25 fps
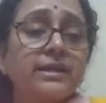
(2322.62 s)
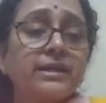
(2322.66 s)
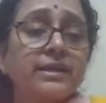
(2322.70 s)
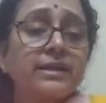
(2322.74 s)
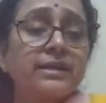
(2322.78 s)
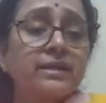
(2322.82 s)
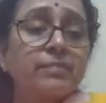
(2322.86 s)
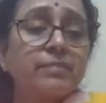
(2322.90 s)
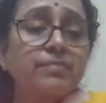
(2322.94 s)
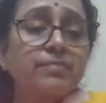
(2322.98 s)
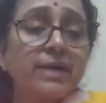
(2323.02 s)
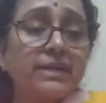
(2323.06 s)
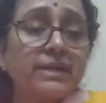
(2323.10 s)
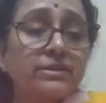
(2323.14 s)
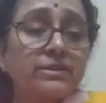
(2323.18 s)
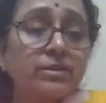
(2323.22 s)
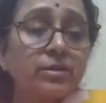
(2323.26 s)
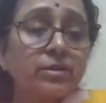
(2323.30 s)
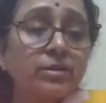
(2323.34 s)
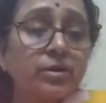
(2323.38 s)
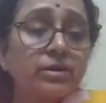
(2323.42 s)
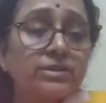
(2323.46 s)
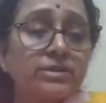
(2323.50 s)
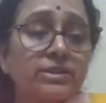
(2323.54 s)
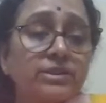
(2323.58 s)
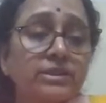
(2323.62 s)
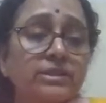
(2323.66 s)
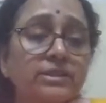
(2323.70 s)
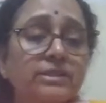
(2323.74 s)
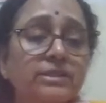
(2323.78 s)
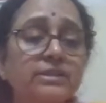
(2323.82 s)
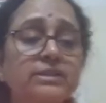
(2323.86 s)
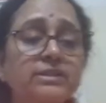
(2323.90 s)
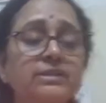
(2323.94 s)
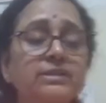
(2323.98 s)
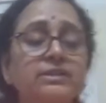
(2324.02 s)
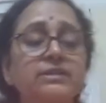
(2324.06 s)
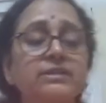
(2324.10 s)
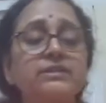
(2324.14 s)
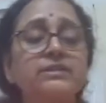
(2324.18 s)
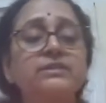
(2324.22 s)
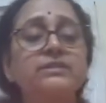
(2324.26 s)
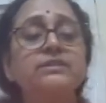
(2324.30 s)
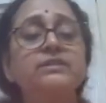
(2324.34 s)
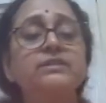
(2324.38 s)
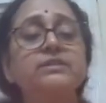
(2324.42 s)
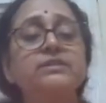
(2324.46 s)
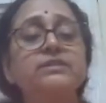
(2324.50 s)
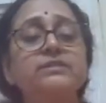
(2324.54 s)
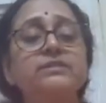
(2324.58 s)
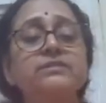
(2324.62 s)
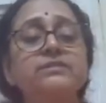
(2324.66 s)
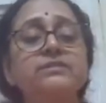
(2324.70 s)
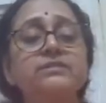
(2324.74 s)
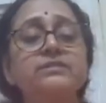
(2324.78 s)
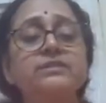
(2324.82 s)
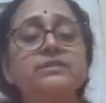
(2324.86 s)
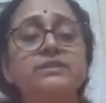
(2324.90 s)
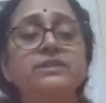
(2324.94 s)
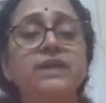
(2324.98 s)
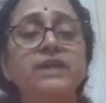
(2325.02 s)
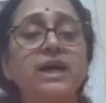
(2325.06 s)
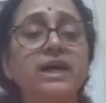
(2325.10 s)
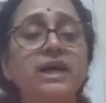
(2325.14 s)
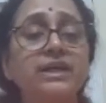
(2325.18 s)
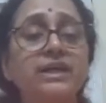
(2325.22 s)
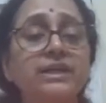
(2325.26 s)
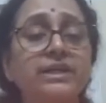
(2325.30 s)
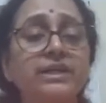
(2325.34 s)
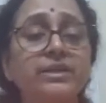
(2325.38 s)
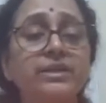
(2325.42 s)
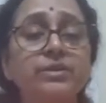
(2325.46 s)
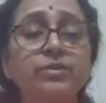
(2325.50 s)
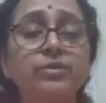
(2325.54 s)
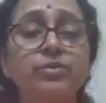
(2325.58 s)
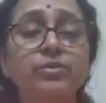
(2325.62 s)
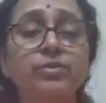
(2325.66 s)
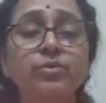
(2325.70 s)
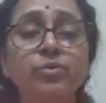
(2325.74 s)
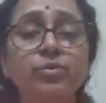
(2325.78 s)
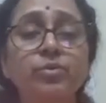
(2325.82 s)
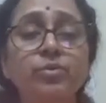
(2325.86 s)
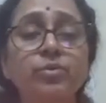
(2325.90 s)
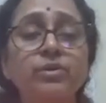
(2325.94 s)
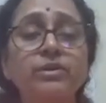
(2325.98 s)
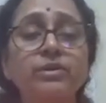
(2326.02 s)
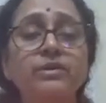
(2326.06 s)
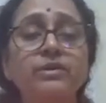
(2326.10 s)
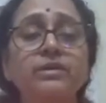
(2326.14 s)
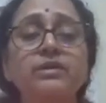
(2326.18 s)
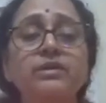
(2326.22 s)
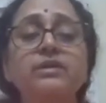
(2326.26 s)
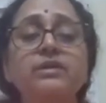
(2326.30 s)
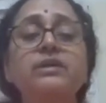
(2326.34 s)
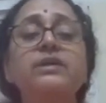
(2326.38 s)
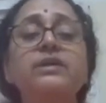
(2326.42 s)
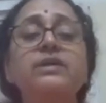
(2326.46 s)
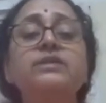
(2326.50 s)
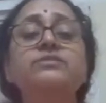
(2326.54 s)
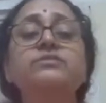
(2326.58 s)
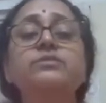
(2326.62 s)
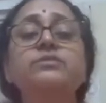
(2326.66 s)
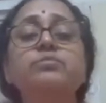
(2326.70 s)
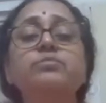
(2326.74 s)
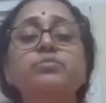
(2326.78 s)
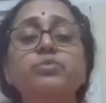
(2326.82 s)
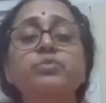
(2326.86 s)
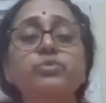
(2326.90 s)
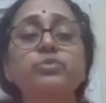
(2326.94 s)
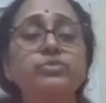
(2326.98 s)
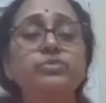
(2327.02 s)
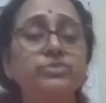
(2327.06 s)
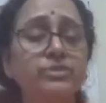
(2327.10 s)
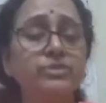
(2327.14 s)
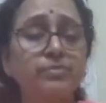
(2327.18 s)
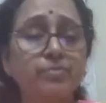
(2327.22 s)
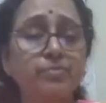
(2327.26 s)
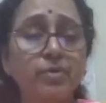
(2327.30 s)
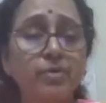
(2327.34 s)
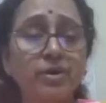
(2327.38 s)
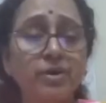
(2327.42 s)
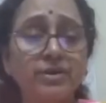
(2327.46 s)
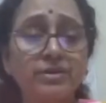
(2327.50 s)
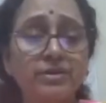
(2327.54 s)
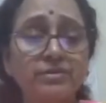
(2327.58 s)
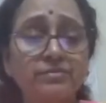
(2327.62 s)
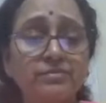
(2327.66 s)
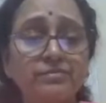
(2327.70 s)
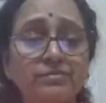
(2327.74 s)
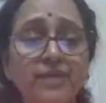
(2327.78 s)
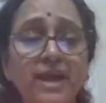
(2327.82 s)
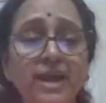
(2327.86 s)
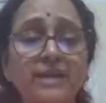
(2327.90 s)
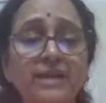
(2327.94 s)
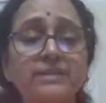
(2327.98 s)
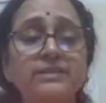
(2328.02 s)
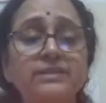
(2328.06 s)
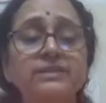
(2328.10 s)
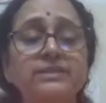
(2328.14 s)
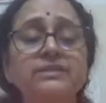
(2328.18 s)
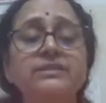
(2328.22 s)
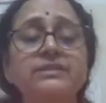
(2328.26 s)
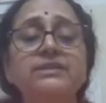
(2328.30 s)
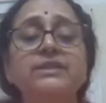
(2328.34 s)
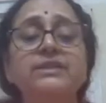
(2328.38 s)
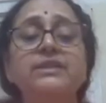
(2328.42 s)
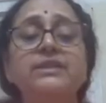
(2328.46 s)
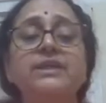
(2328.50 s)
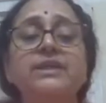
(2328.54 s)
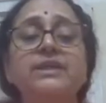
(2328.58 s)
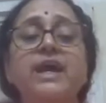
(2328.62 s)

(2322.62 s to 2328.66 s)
in a pathological CR in node is the most important factor,